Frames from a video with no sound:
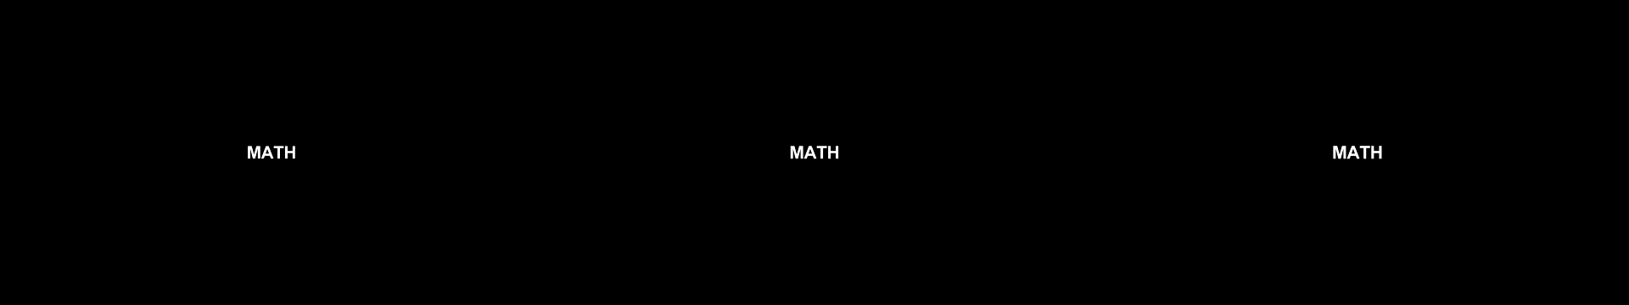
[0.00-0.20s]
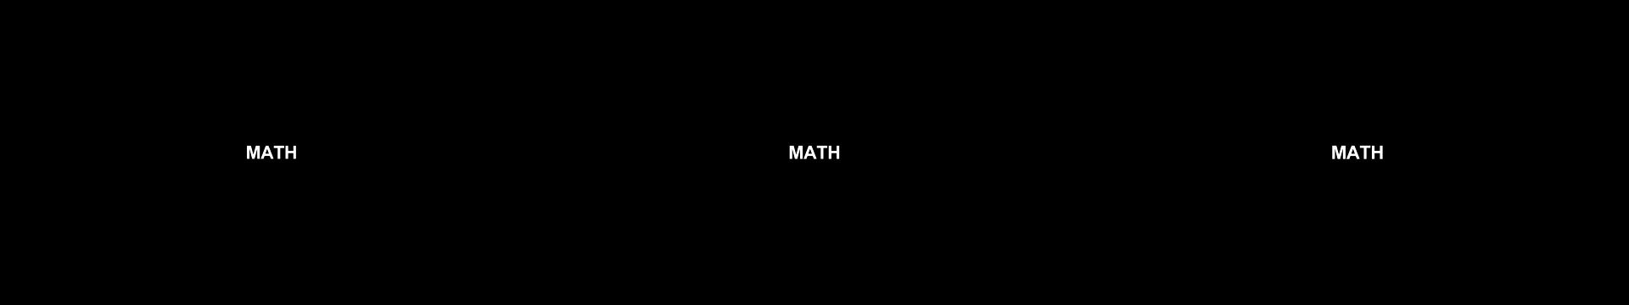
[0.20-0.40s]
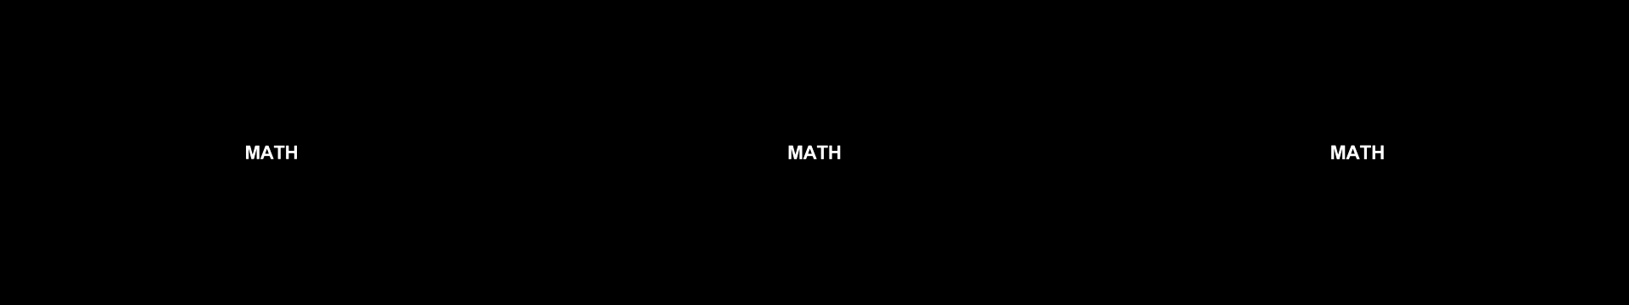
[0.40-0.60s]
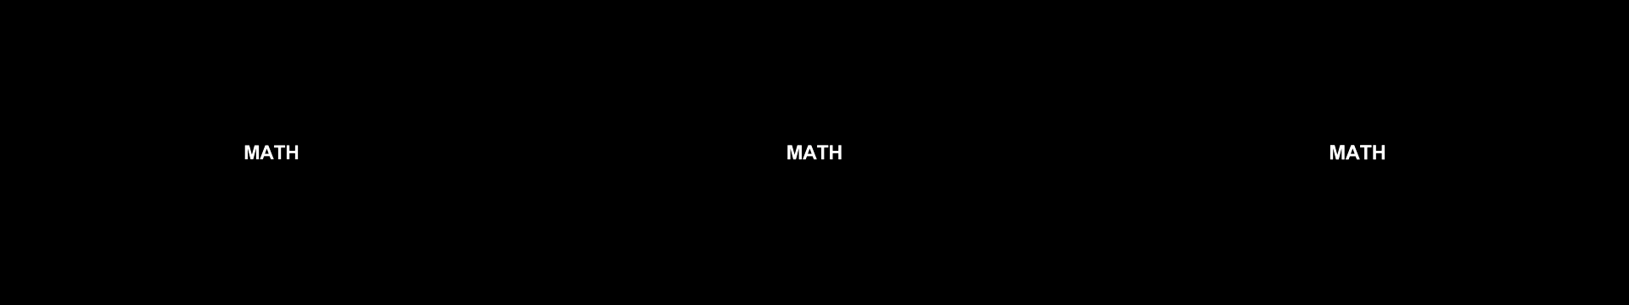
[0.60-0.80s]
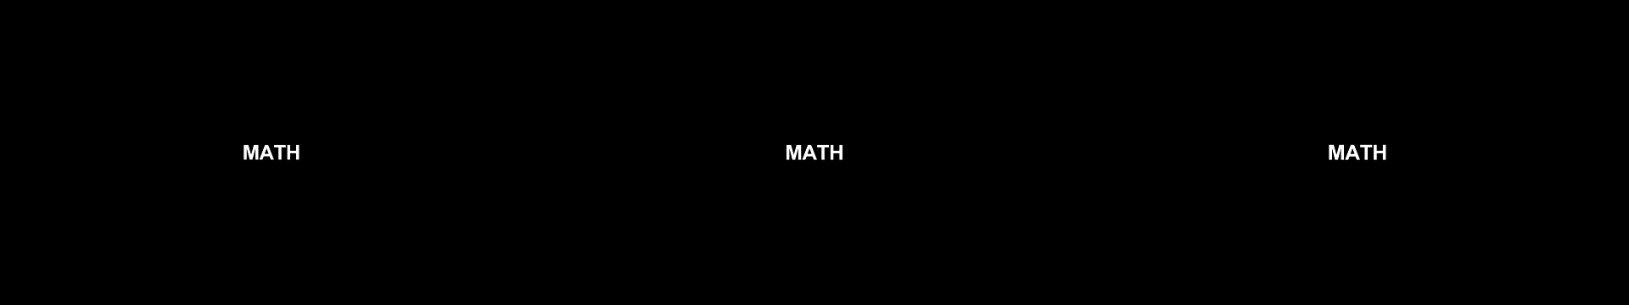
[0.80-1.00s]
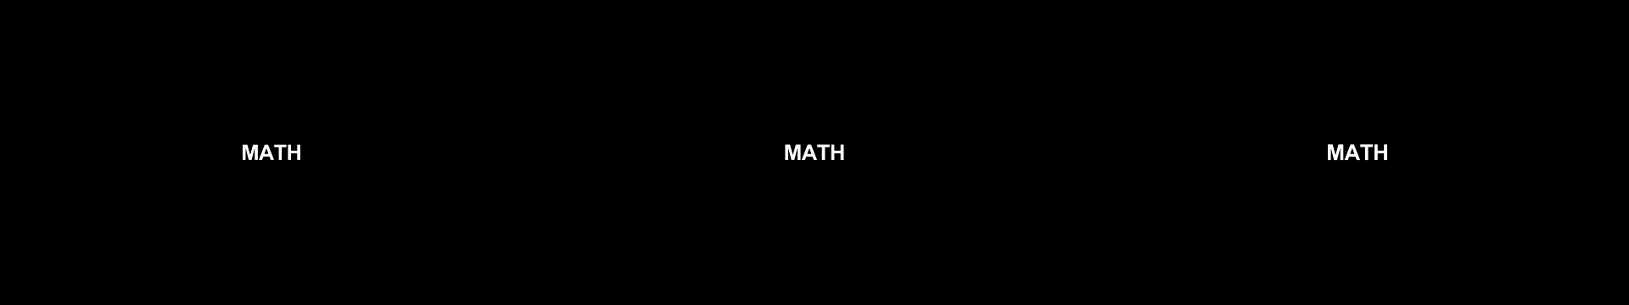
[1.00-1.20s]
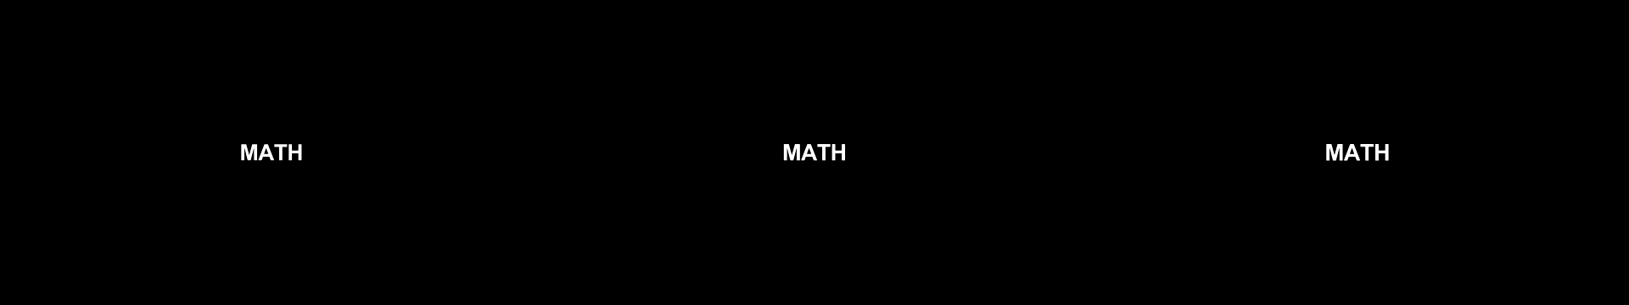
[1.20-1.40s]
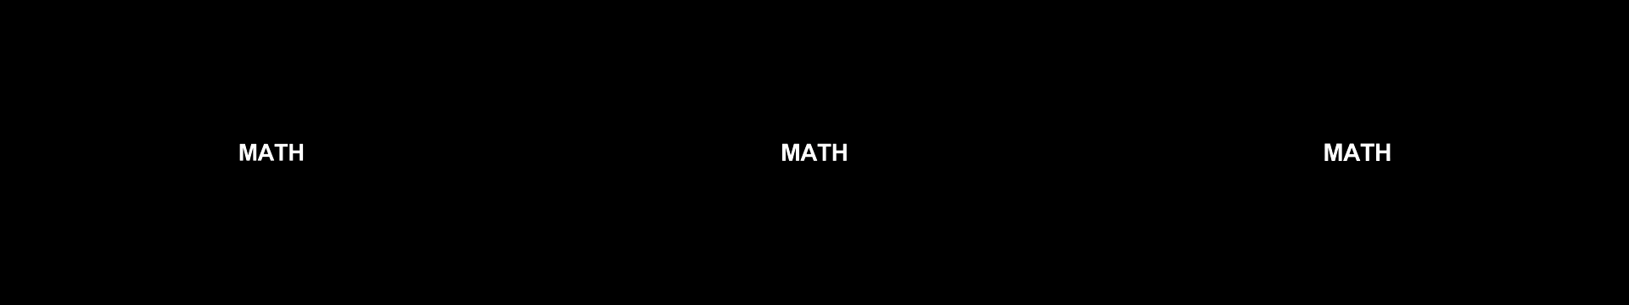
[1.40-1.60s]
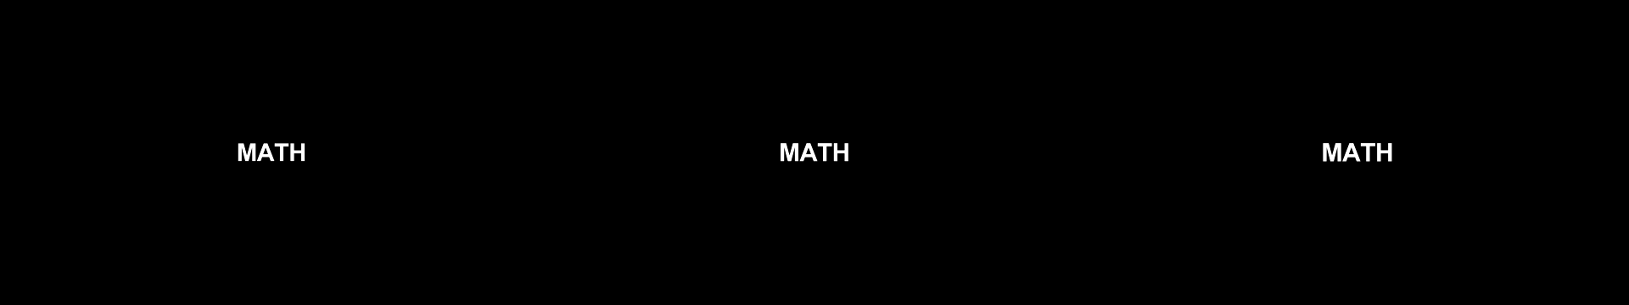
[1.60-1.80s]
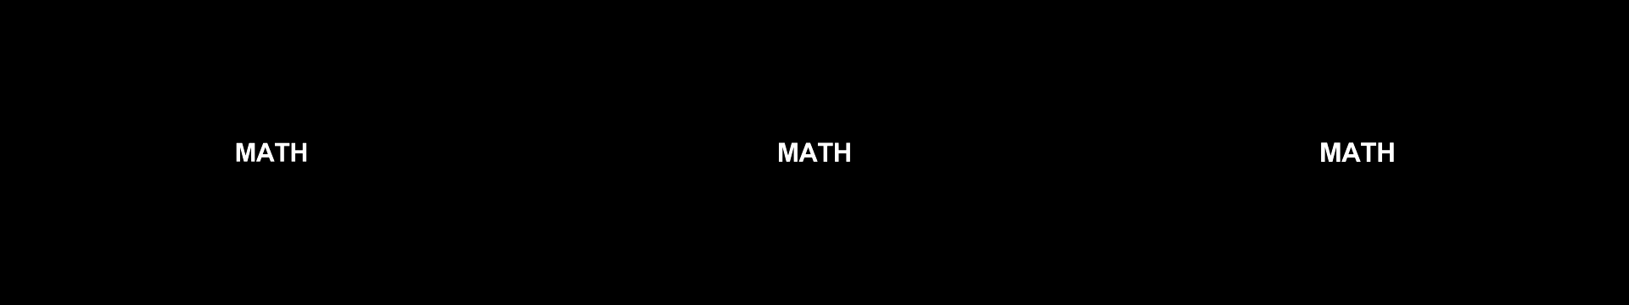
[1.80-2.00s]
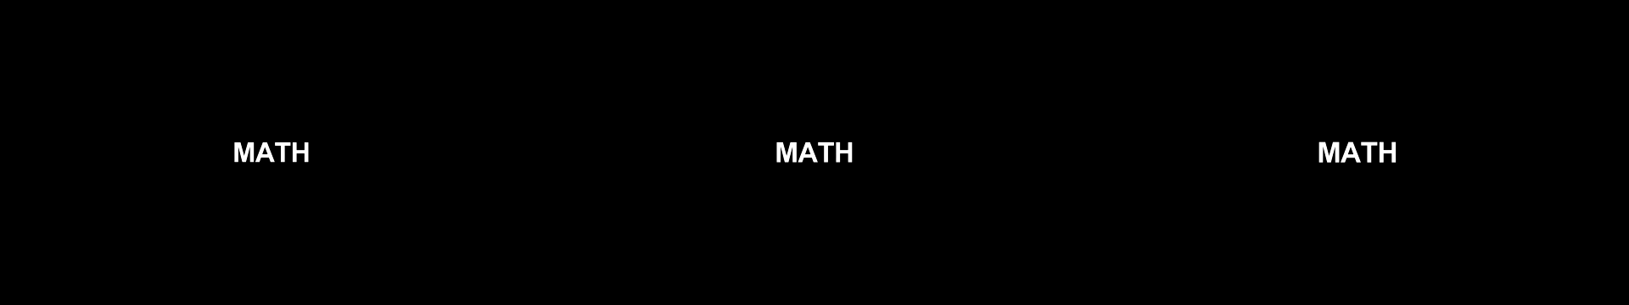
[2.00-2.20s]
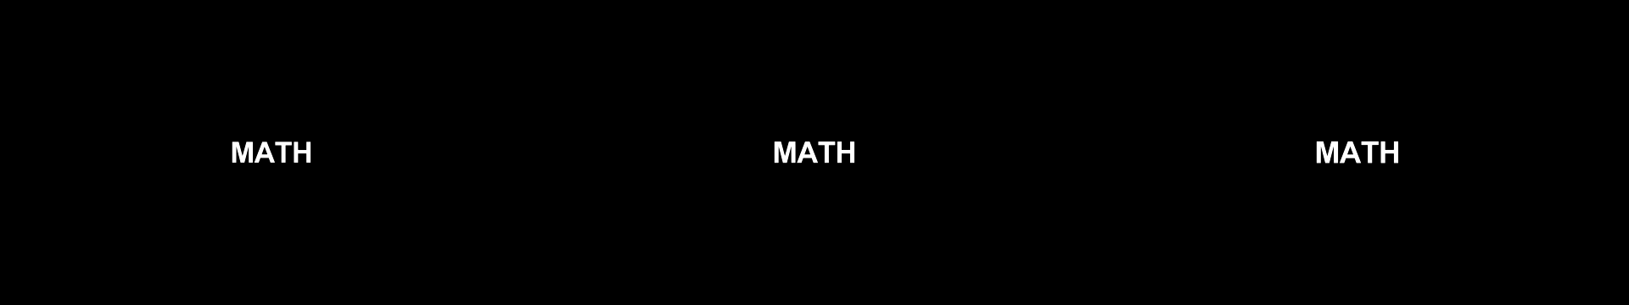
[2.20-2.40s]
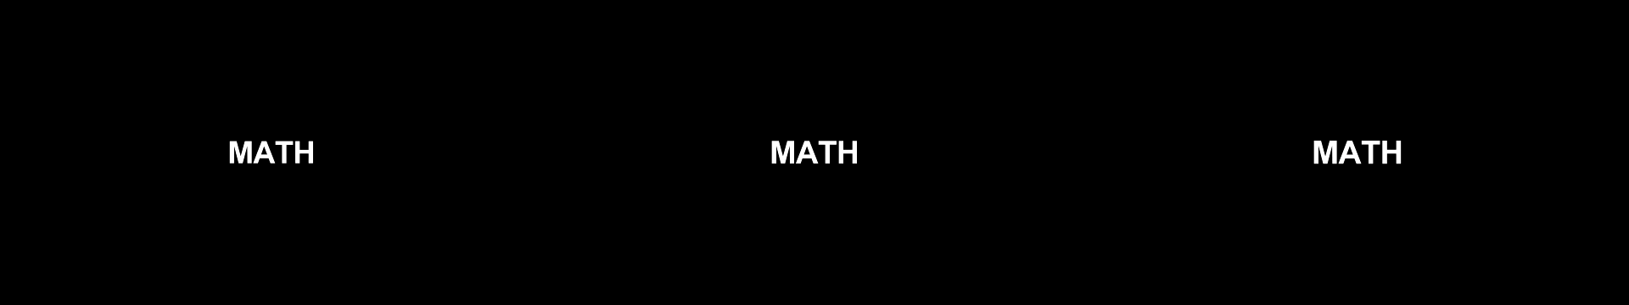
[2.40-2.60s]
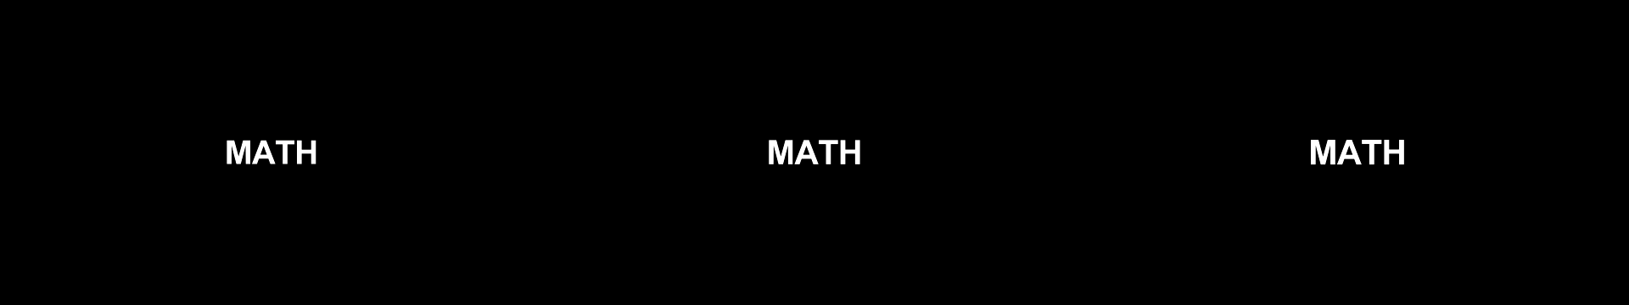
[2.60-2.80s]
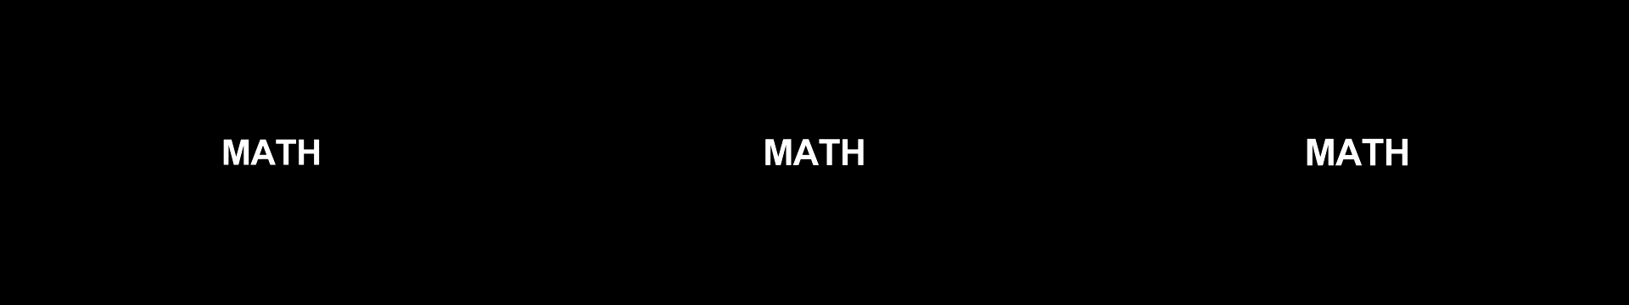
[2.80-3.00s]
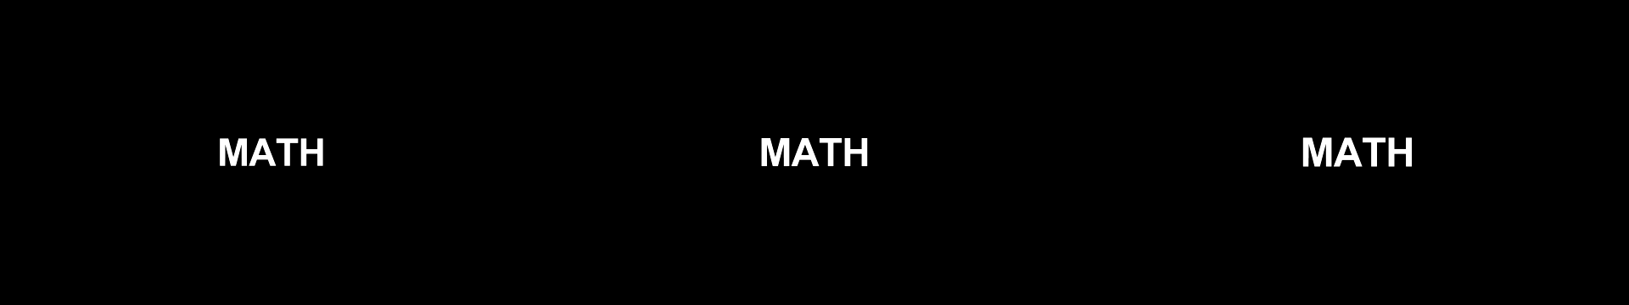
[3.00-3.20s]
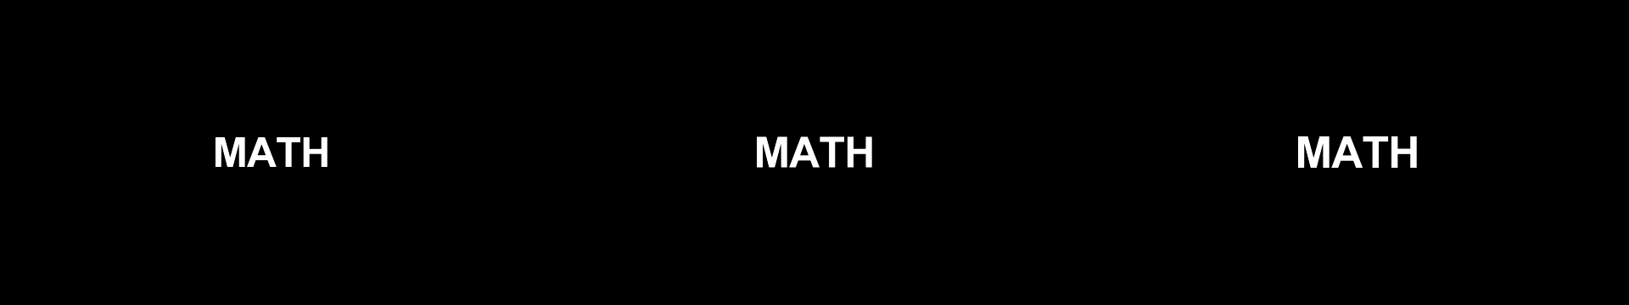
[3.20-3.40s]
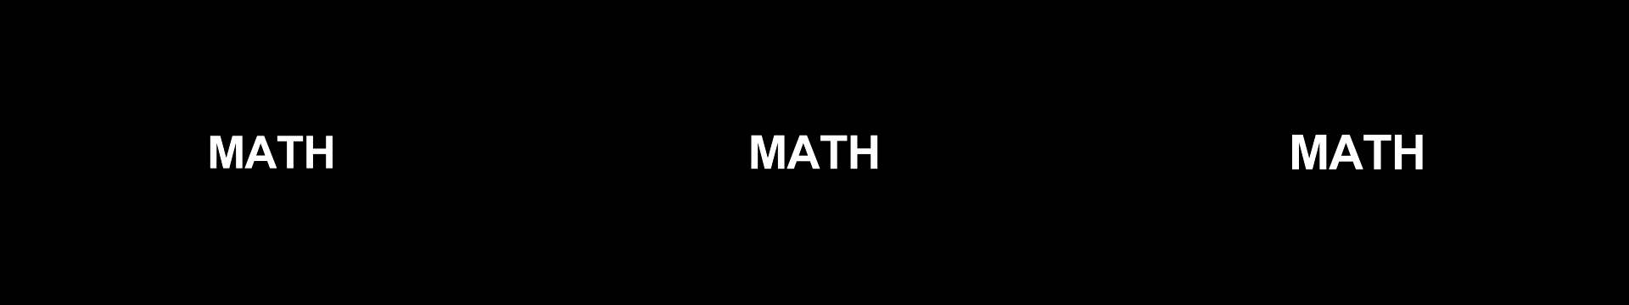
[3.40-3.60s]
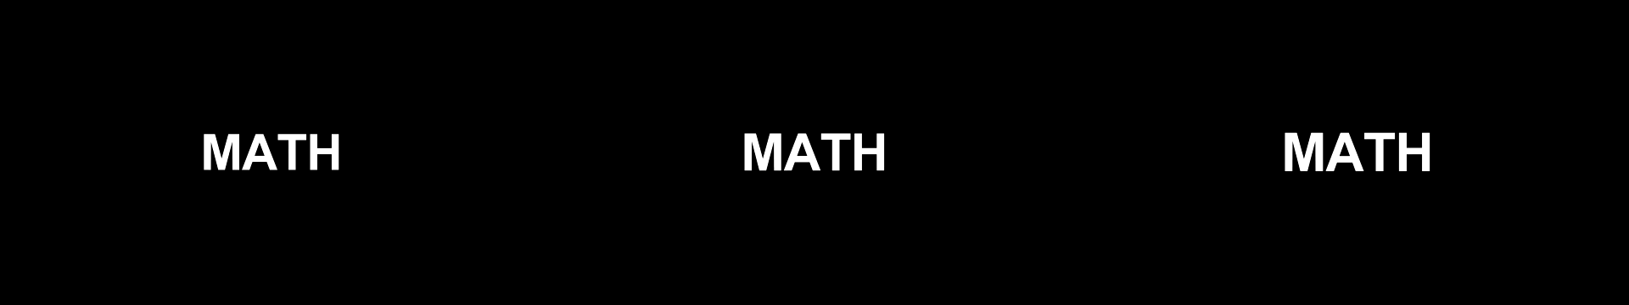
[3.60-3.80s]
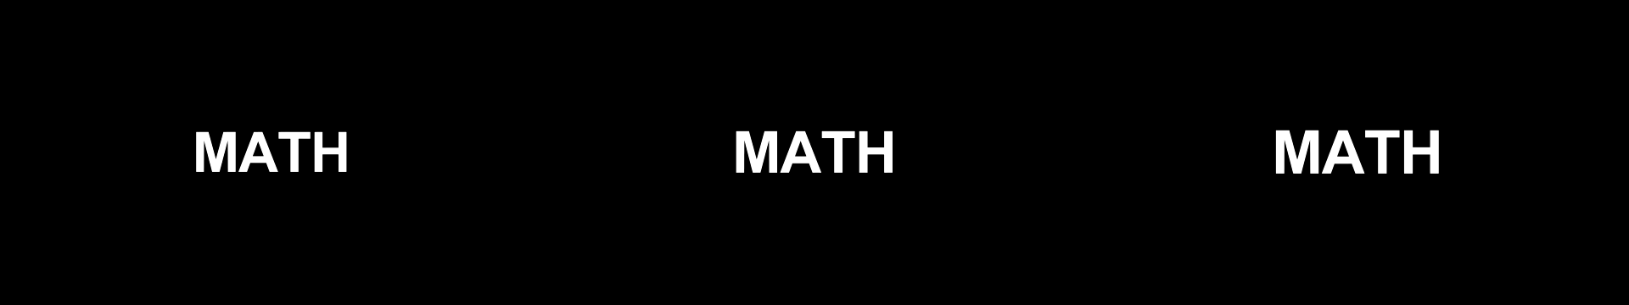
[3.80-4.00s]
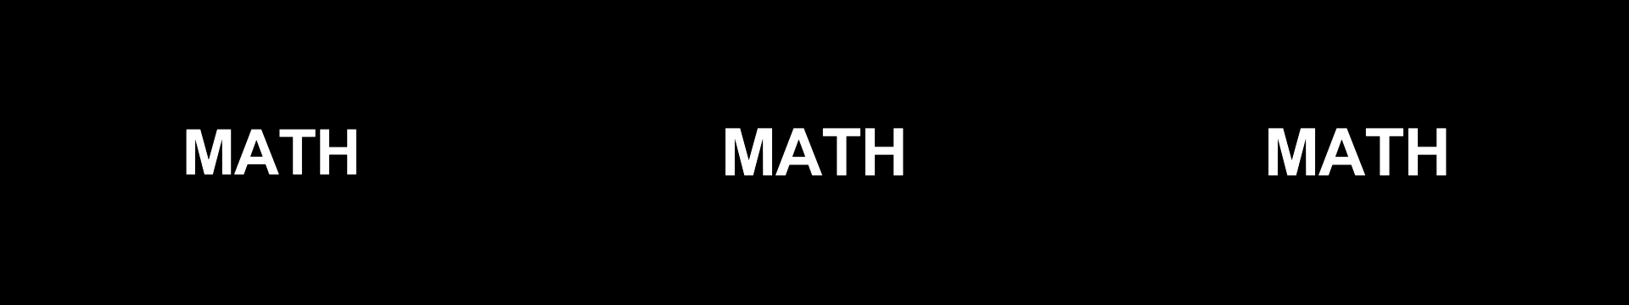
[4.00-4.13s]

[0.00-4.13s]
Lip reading: Nobody's mouth can be seen.